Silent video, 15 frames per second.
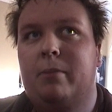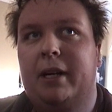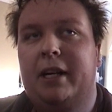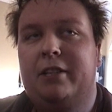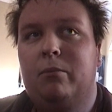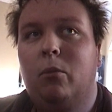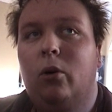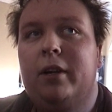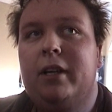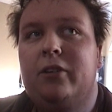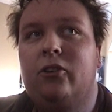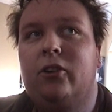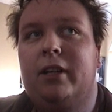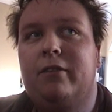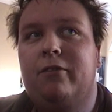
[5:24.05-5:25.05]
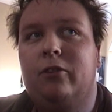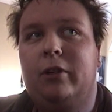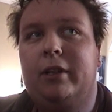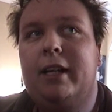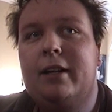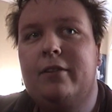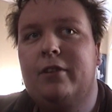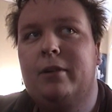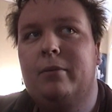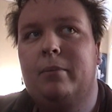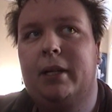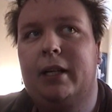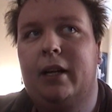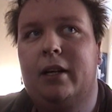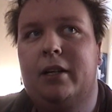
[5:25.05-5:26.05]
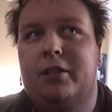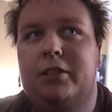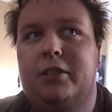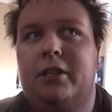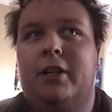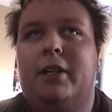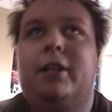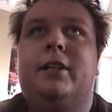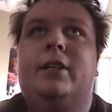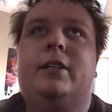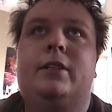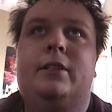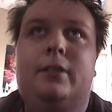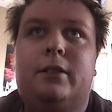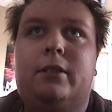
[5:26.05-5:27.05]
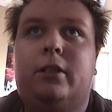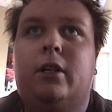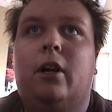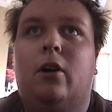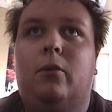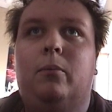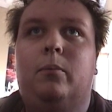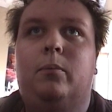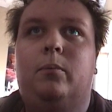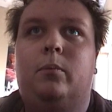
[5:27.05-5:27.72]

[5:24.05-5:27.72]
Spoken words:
but it's more easily forgiven because, you know,